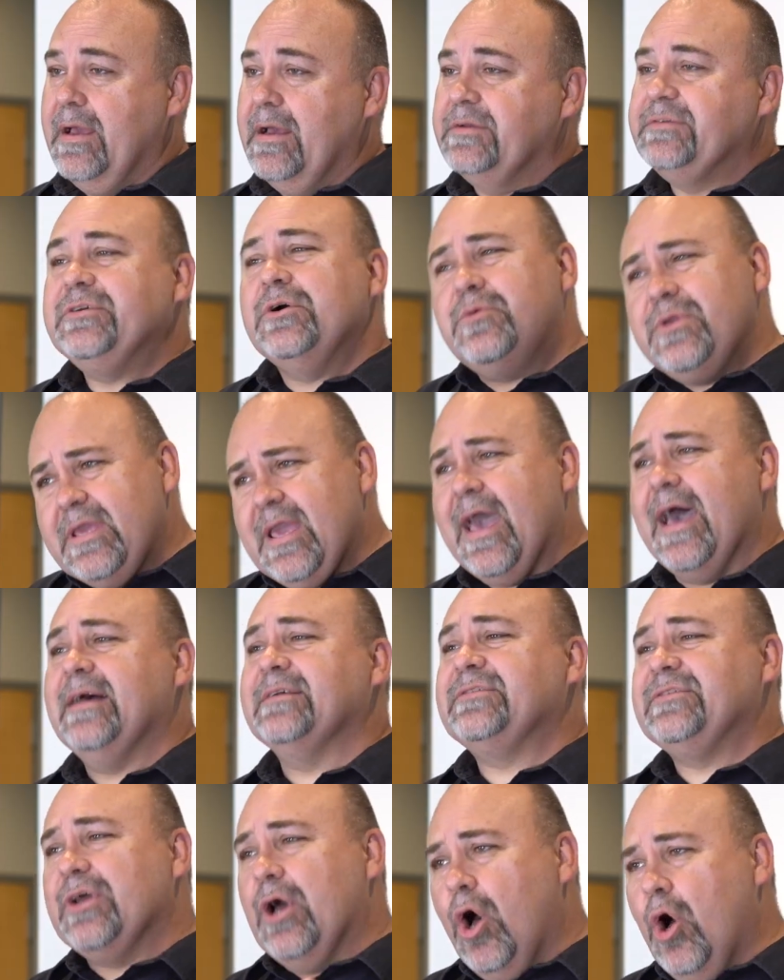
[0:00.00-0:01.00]
So
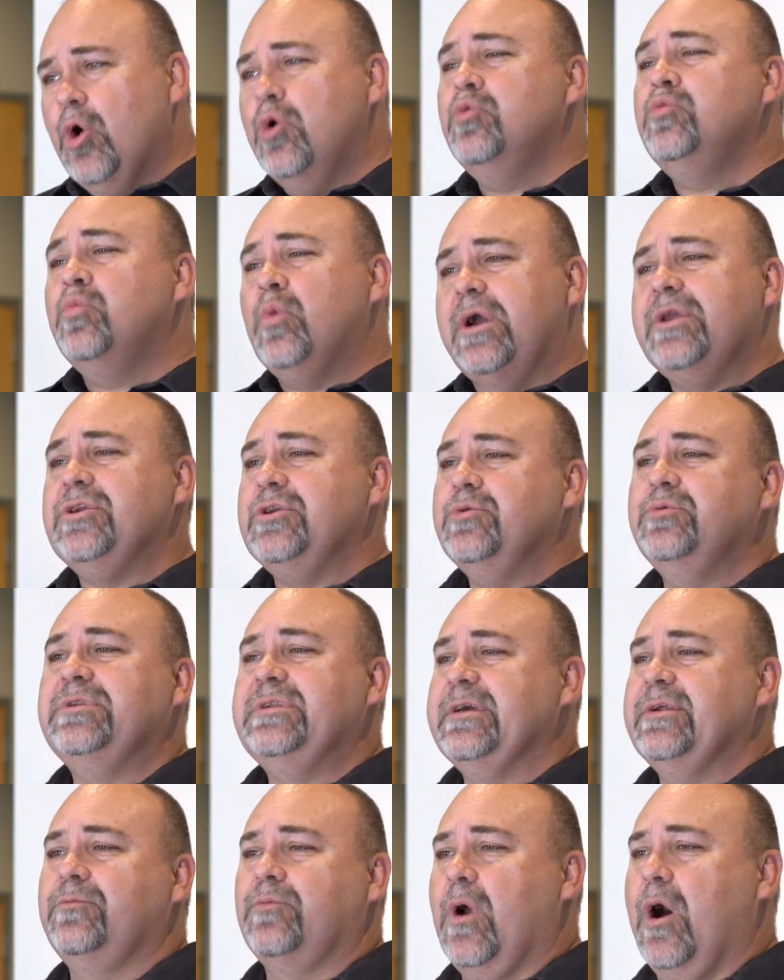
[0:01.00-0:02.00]
yes, own what you
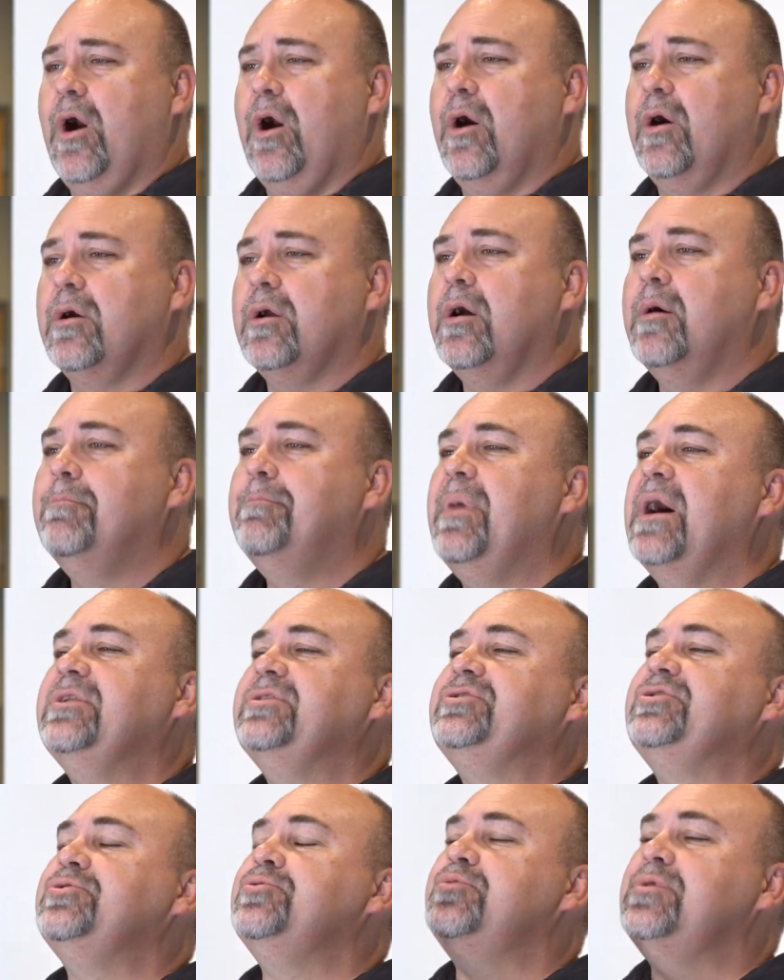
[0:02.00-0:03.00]
did wrong,
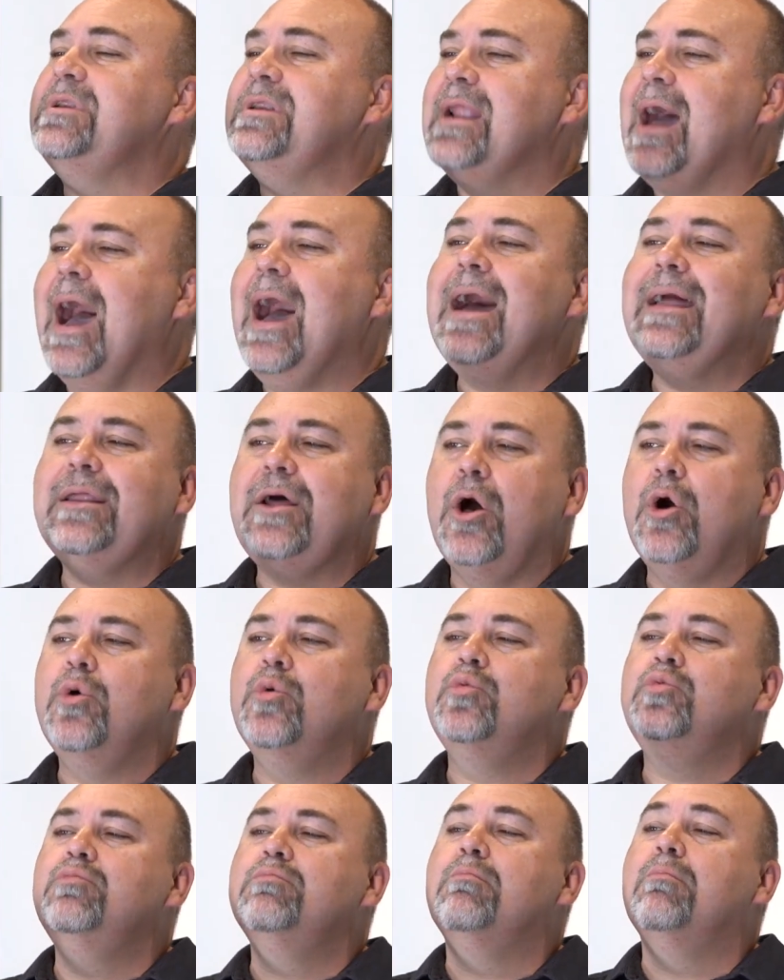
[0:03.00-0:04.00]
but do not
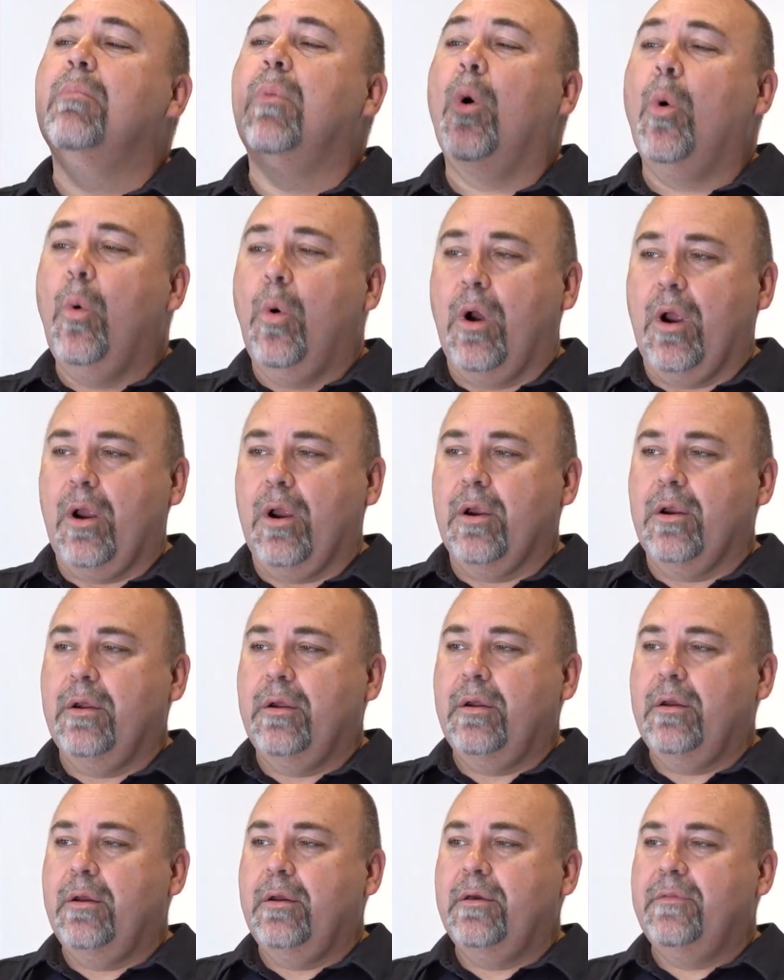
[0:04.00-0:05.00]
own more
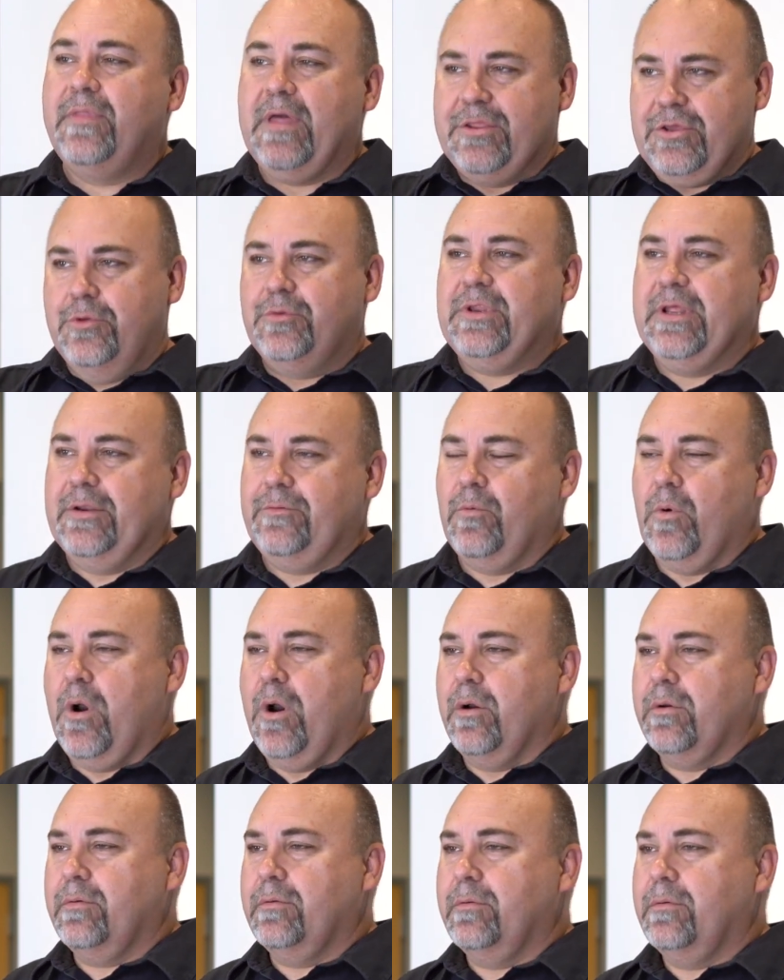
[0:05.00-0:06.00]
than you did
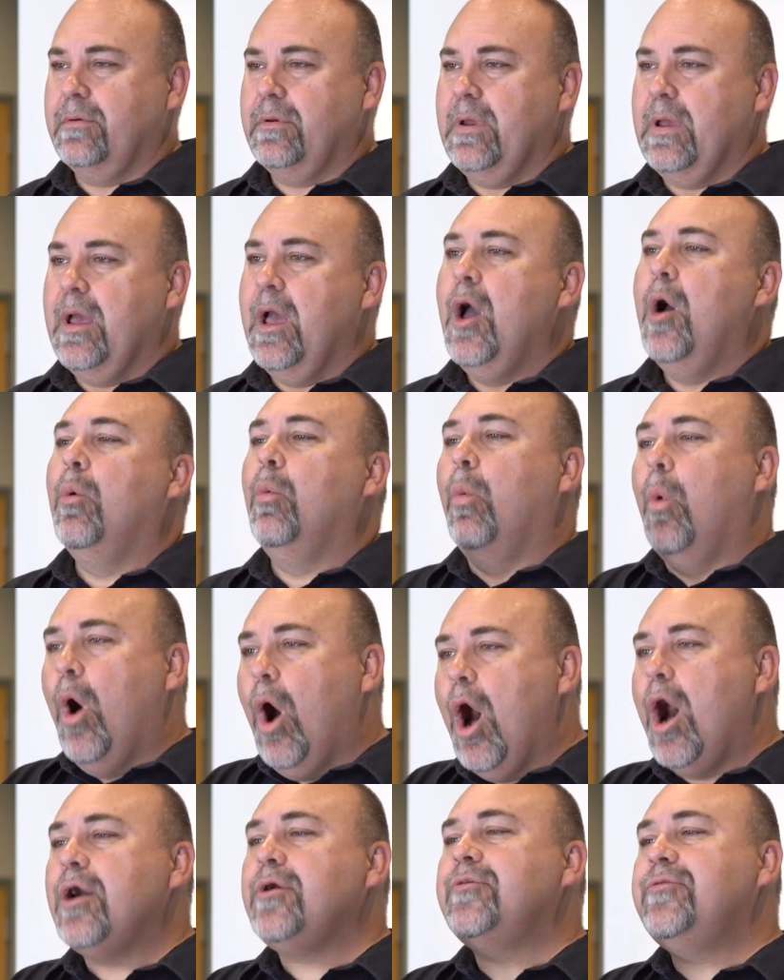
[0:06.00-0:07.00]
wrong.
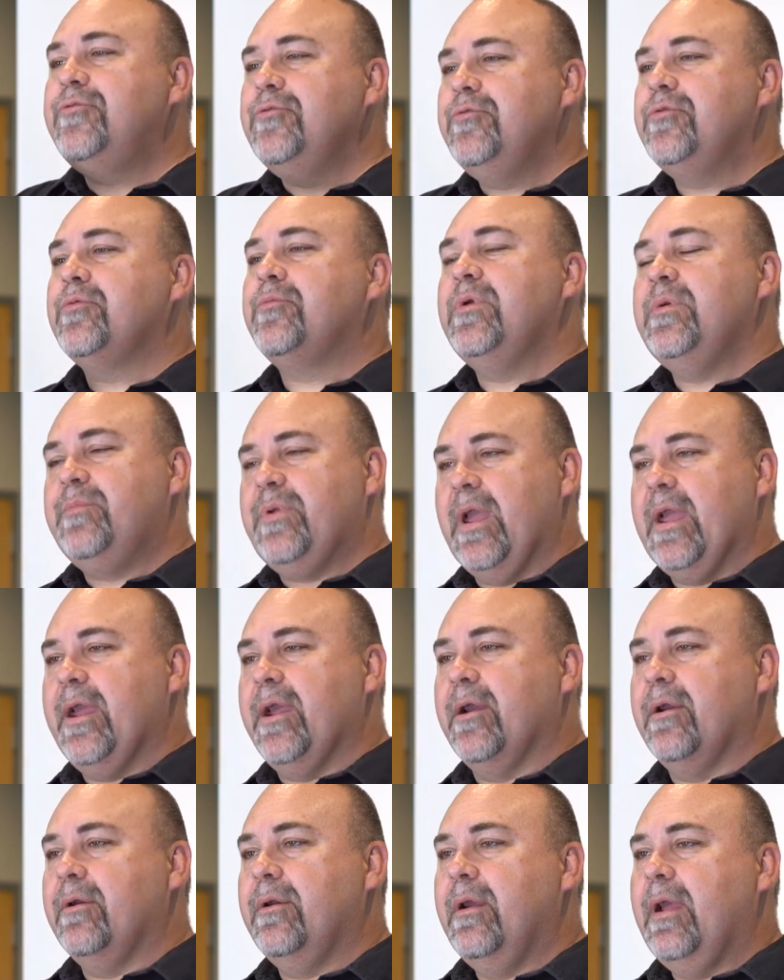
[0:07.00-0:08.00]
Walk through the
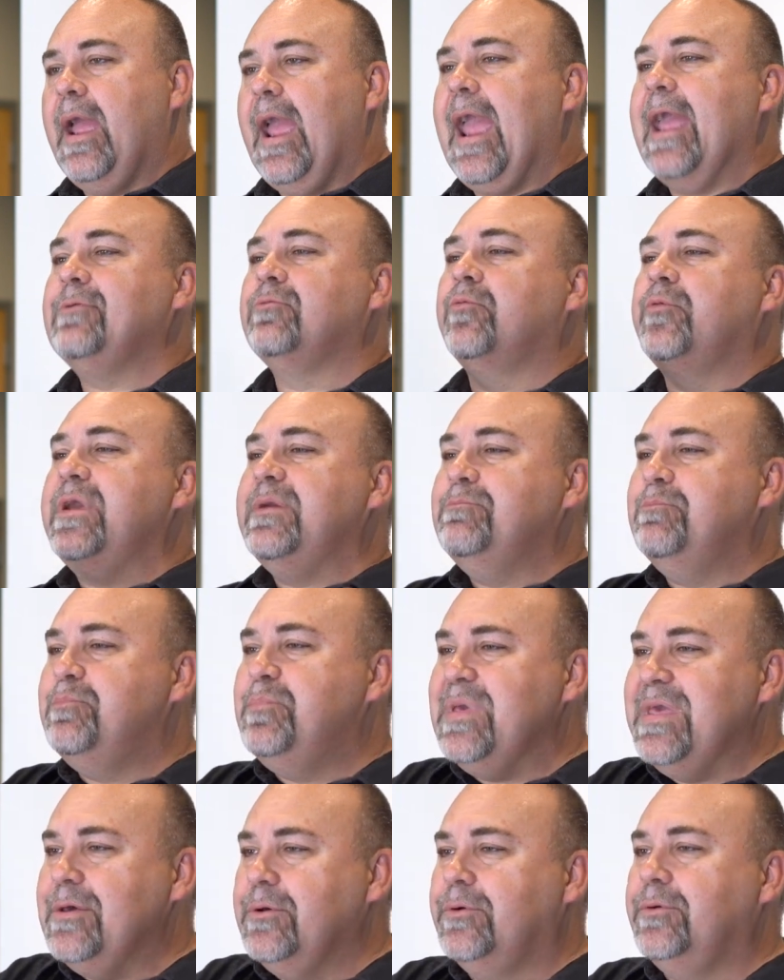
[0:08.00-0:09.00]
repair and
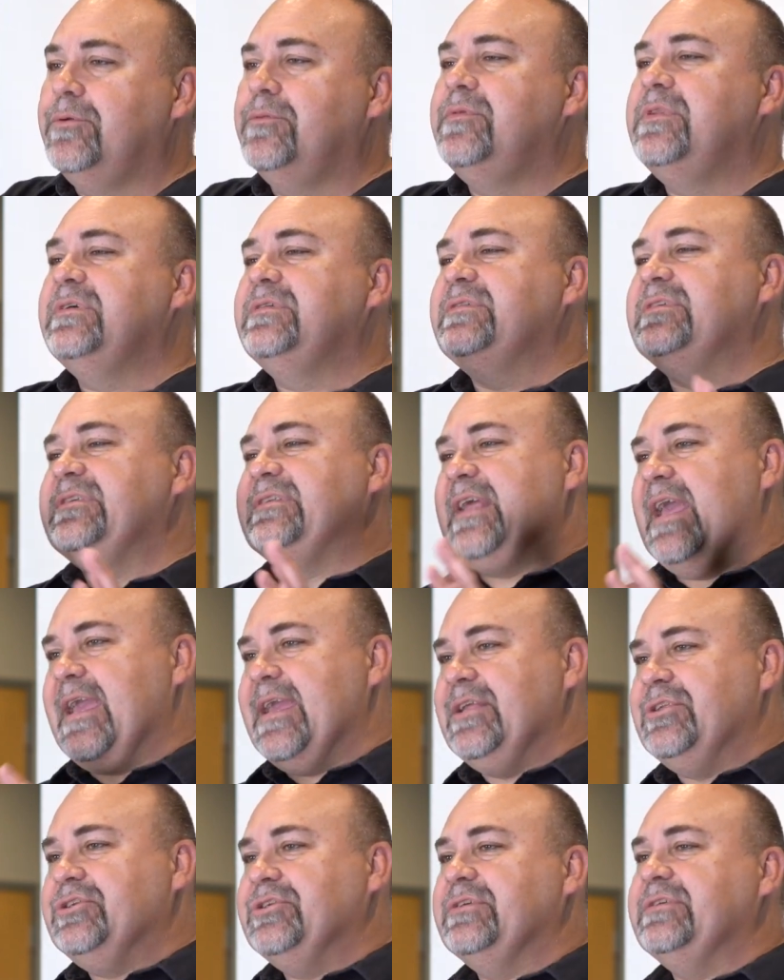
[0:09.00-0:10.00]
rebuild the
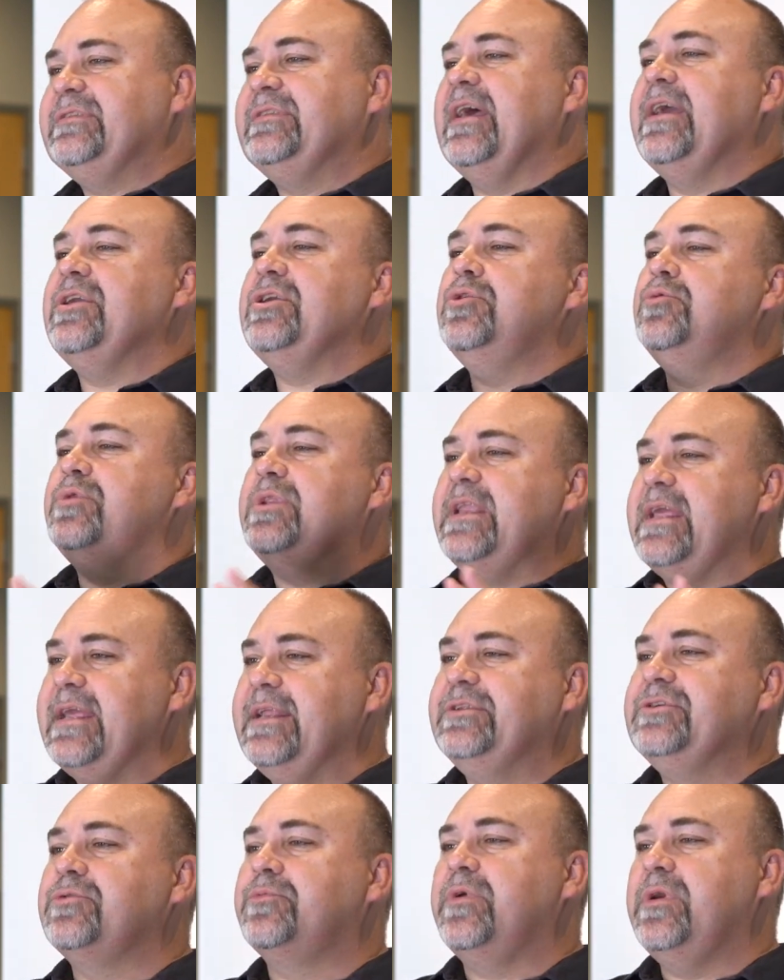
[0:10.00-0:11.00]
stages that you
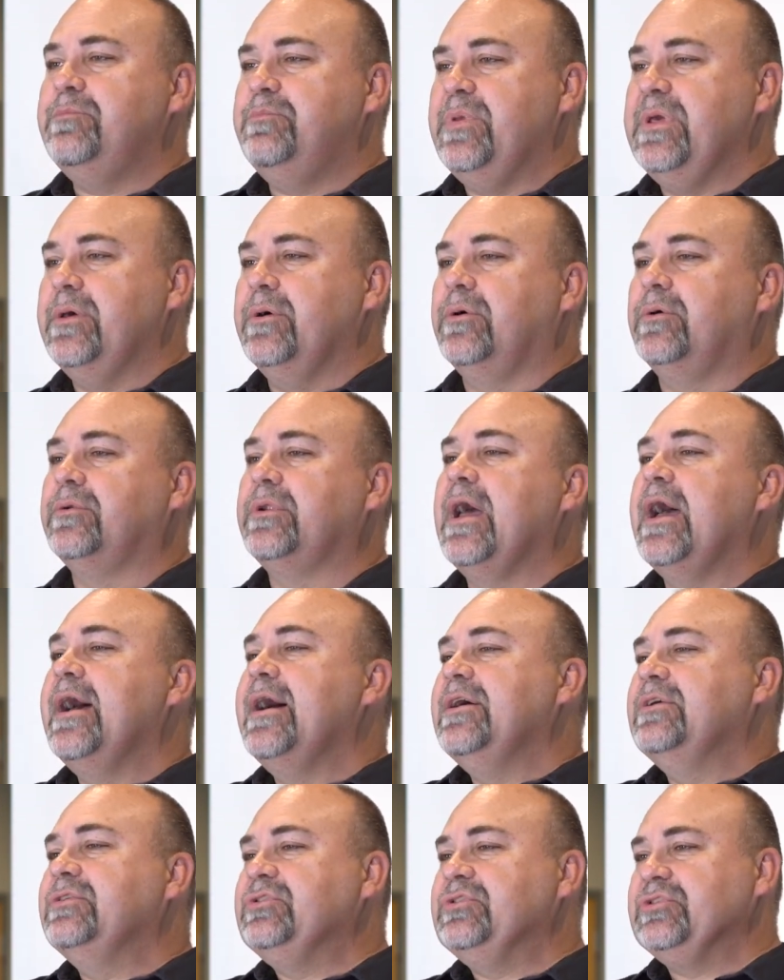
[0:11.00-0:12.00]
need to rebuild
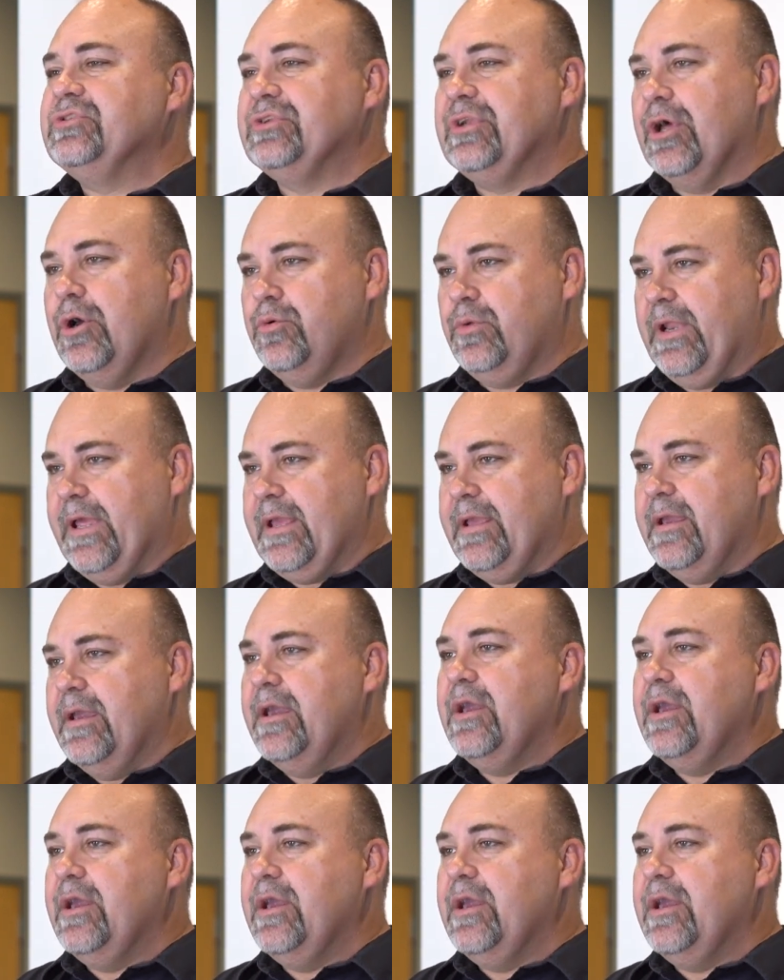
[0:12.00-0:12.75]
slowly.